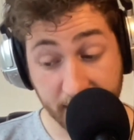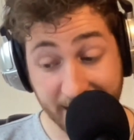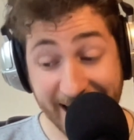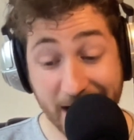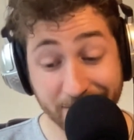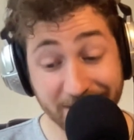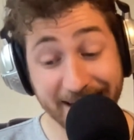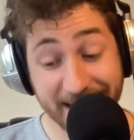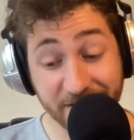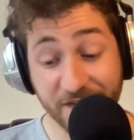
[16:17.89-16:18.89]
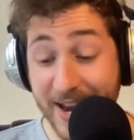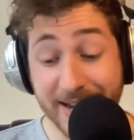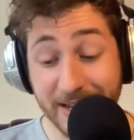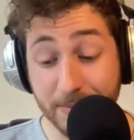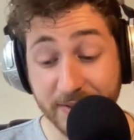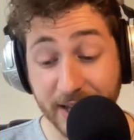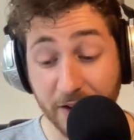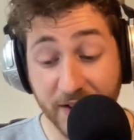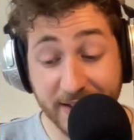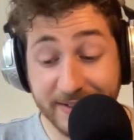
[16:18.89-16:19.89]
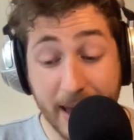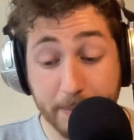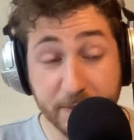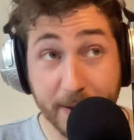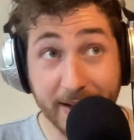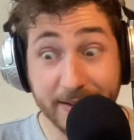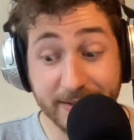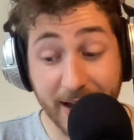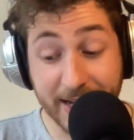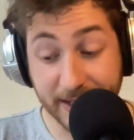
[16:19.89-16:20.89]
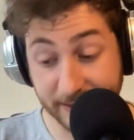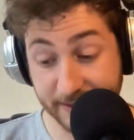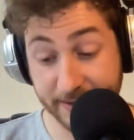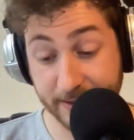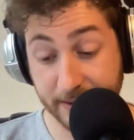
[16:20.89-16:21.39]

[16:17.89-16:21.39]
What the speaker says: how could he defend himself except by silence?